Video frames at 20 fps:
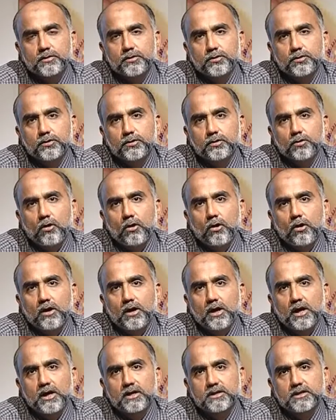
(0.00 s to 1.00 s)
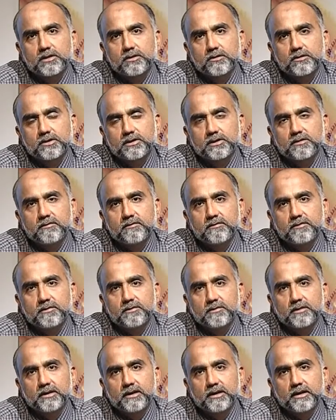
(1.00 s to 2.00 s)
you should all ask yourself,
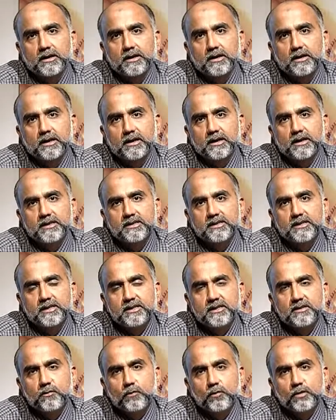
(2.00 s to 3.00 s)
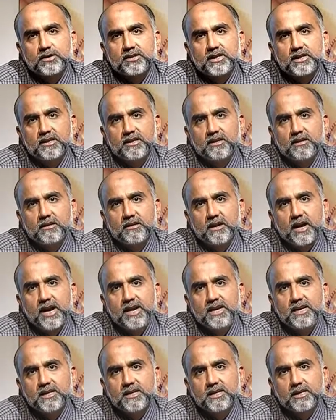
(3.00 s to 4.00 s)
was that the
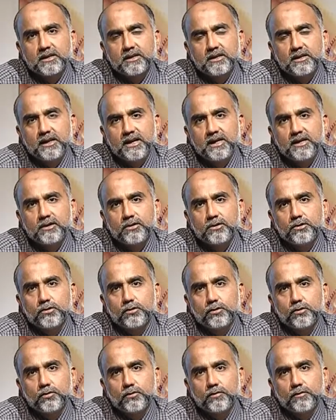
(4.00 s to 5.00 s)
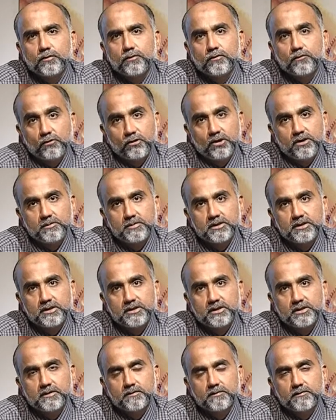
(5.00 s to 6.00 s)
right thing to do for a
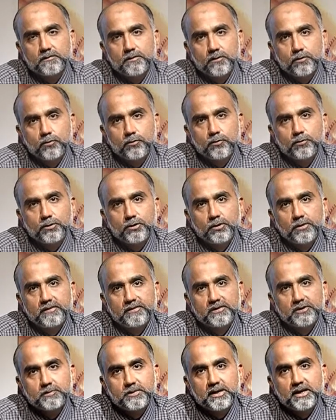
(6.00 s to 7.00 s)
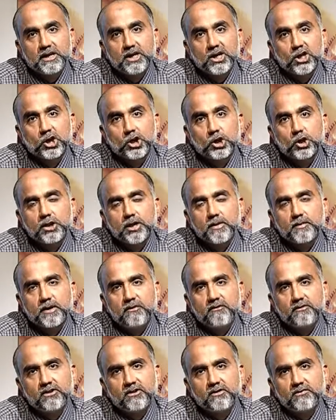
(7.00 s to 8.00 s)
business for whom you have spent good
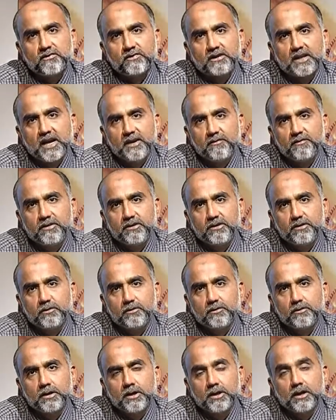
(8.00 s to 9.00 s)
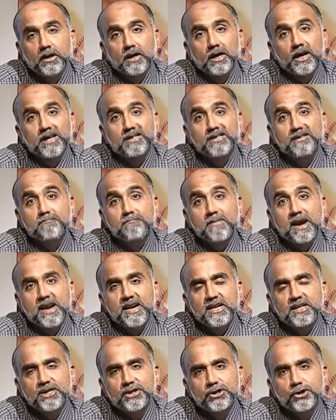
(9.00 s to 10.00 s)
amount of time with you? As a
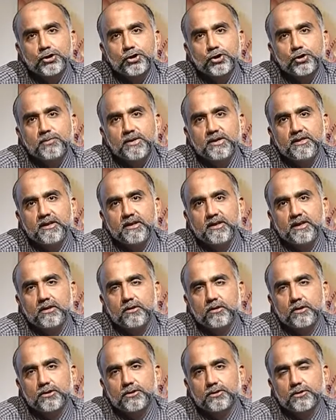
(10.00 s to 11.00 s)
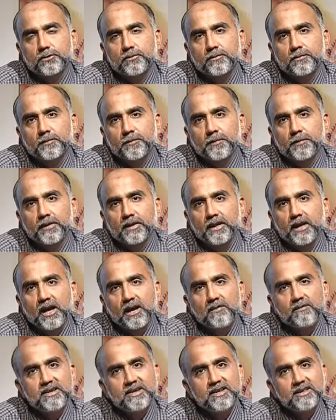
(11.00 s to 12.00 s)
manager, you should be thinking also,
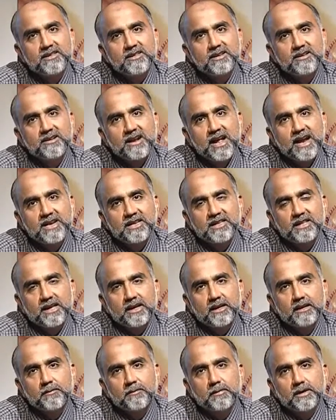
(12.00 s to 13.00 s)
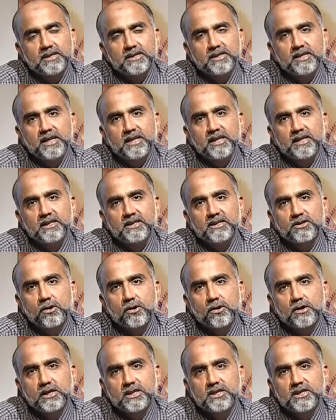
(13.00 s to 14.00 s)
have I done the right thing by staying in this
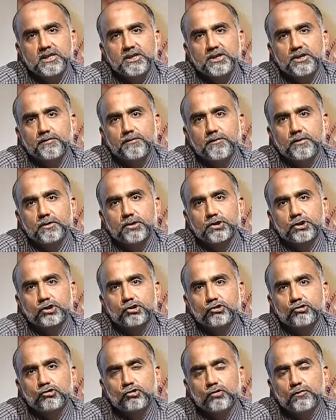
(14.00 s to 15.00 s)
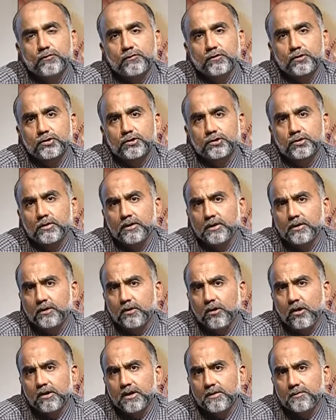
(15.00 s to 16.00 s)
organization for a
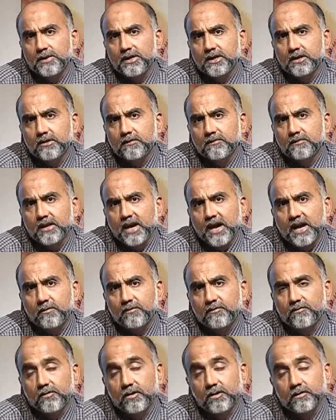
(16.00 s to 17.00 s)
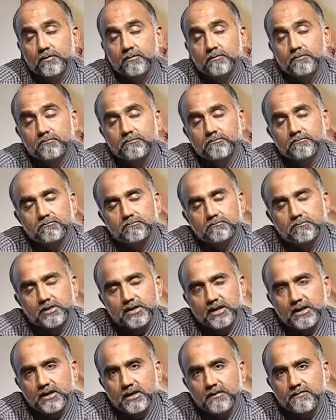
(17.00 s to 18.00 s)
longer period of time, for
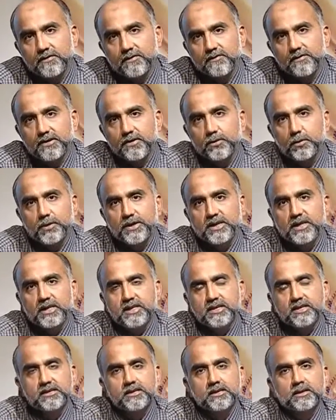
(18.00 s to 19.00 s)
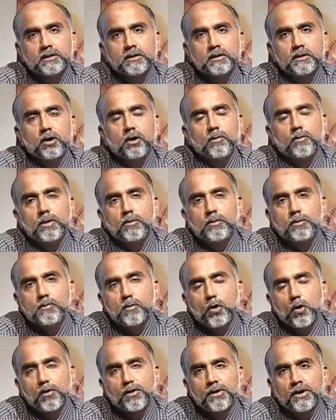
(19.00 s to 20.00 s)
say 10, 15, 20 years, or maybe
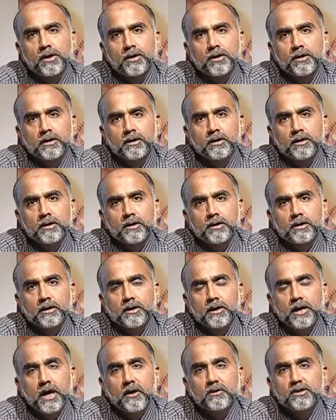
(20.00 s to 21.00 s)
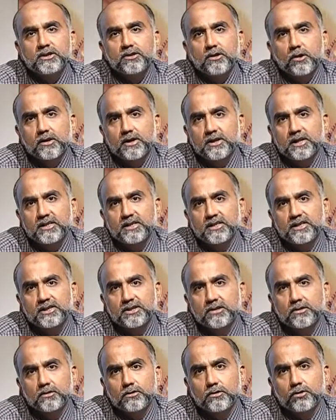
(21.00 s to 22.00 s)
more? Now this
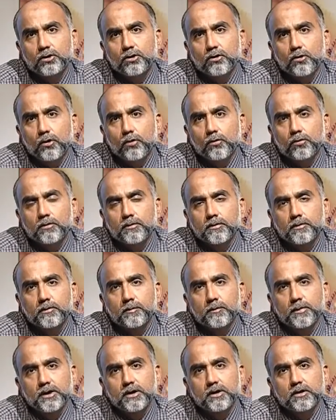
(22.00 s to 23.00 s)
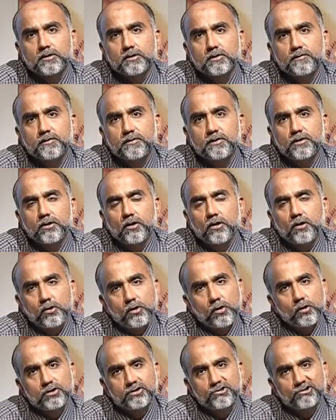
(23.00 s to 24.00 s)
organization couldn't grow because of your
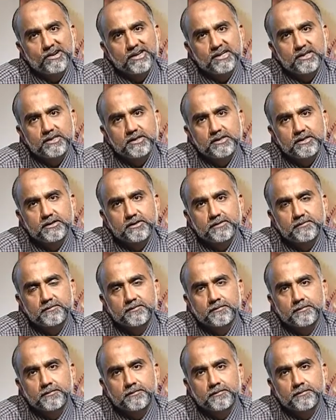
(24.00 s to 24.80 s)
wrong strategies.